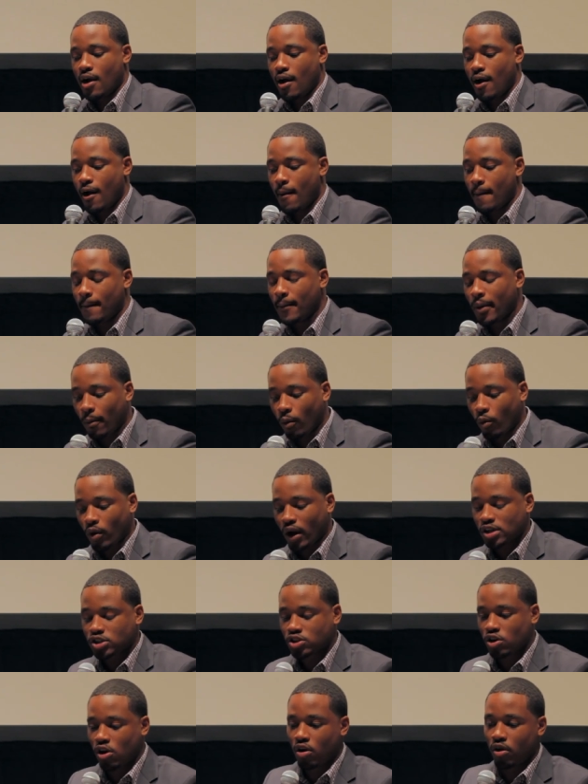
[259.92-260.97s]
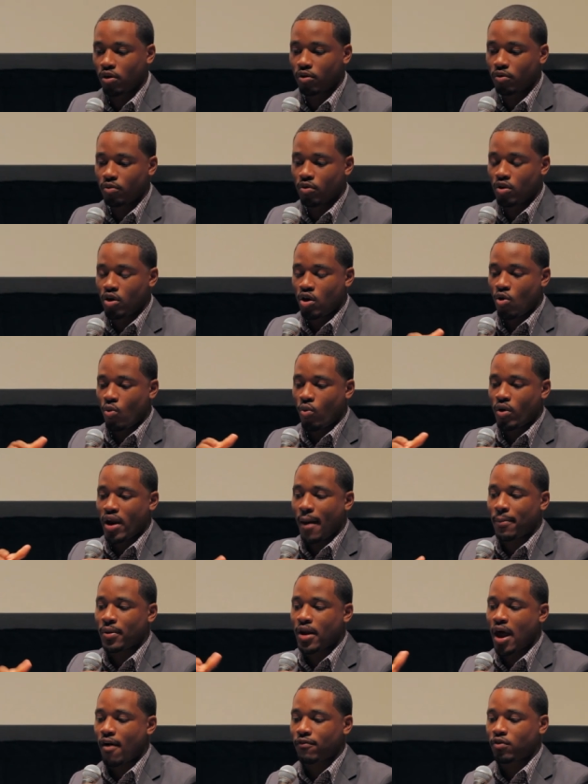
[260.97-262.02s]
Um, but, but when I saw what
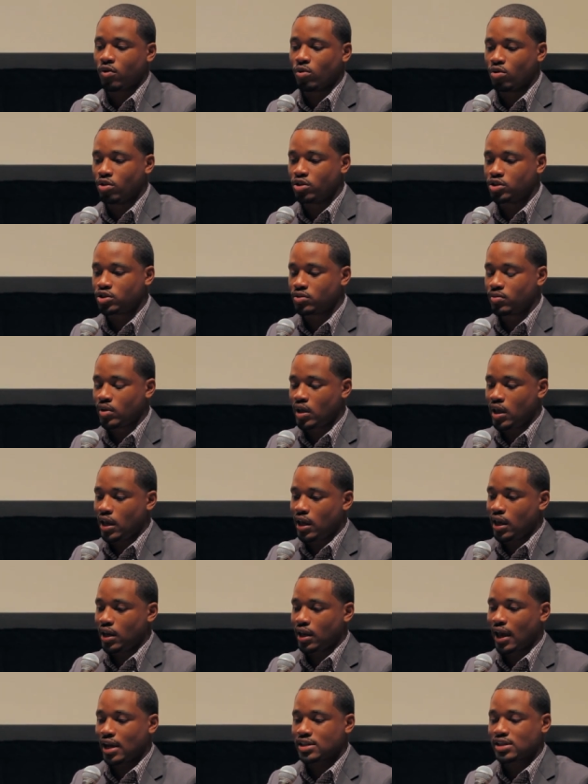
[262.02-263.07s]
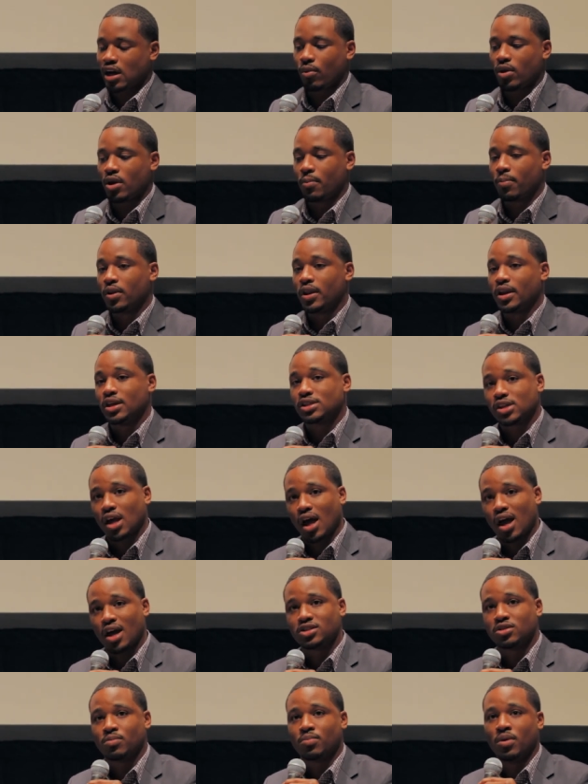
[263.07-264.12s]
happened afterwards, and the case got really
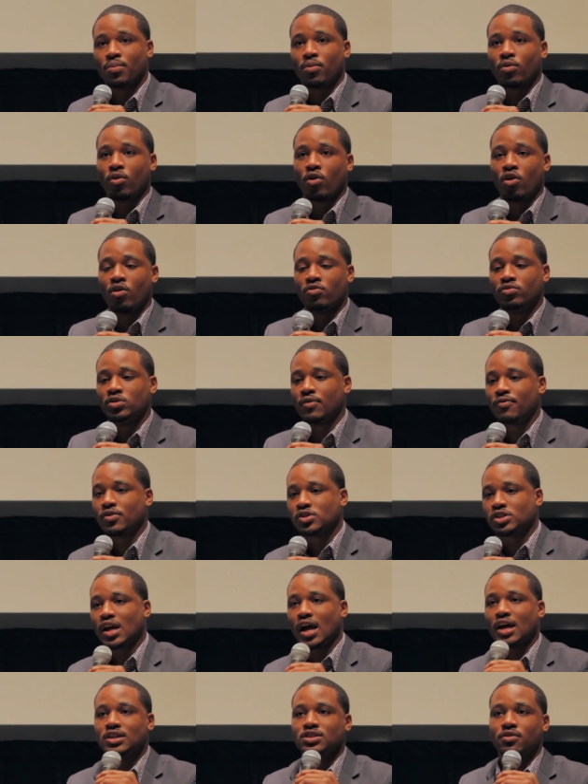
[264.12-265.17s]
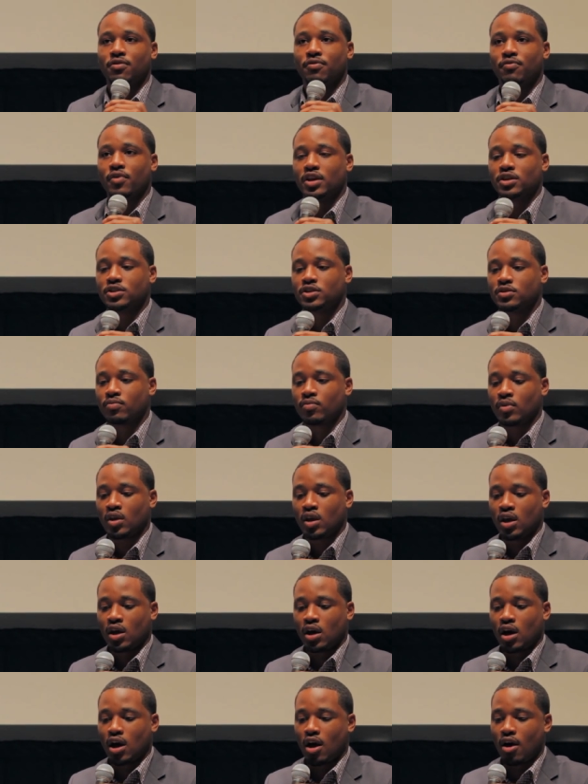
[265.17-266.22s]
politicized, and people on different sides of the fence.
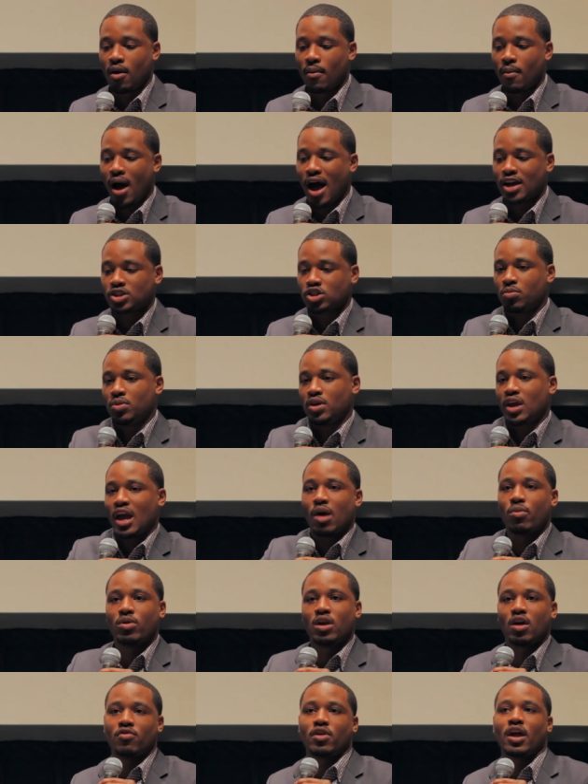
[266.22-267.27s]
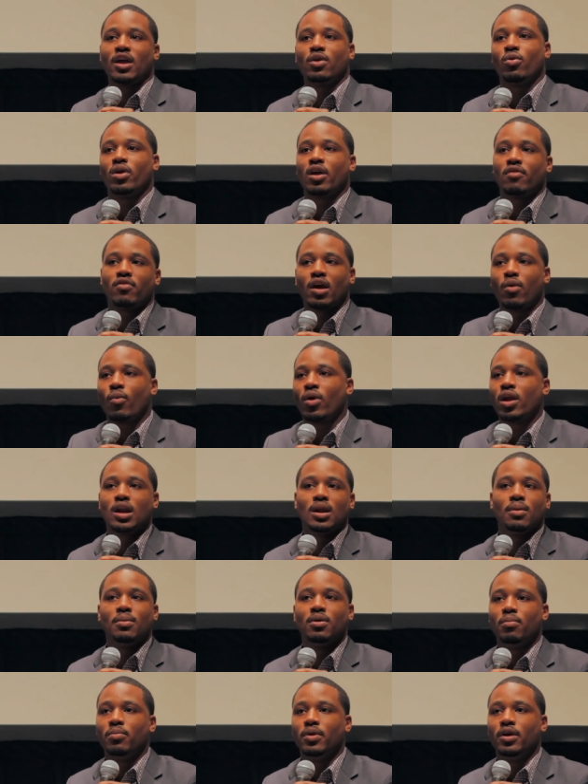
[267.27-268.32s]
Mm-hmm. Um, Oscar became whatever they whatever they wanted
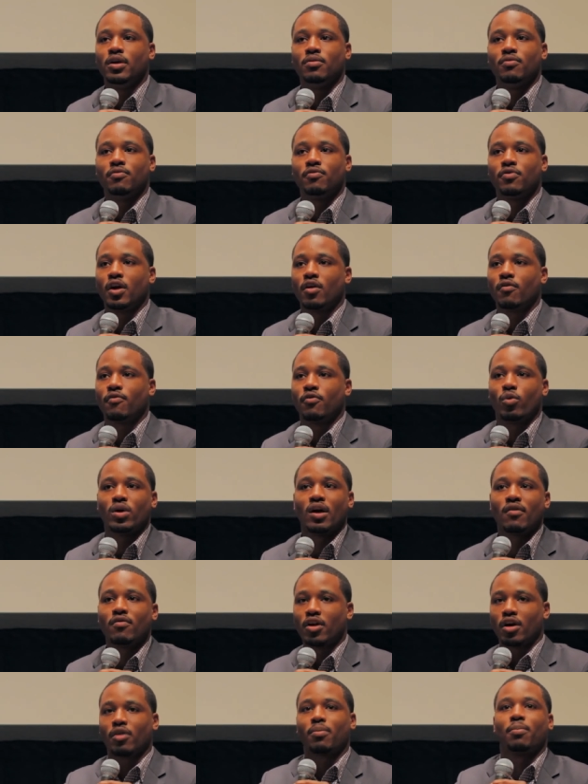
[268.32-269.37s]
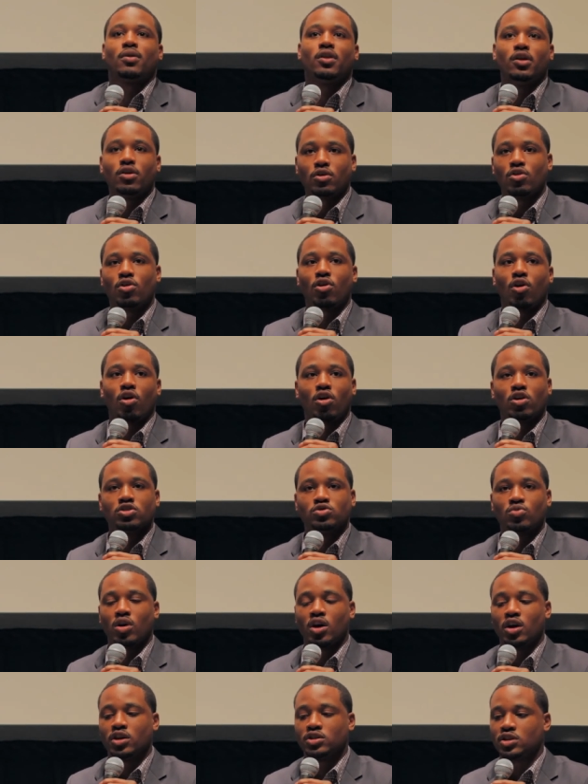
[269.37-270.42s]
him to be for for whatever their political cause
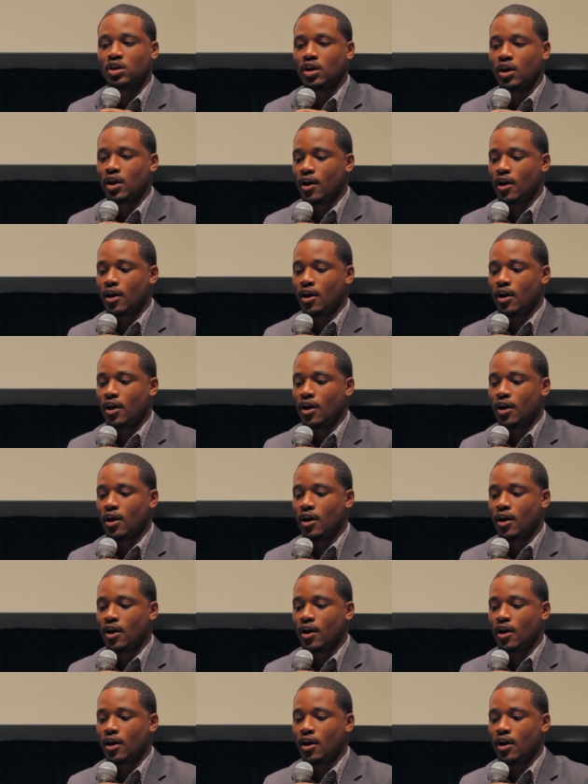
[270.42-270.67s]
was.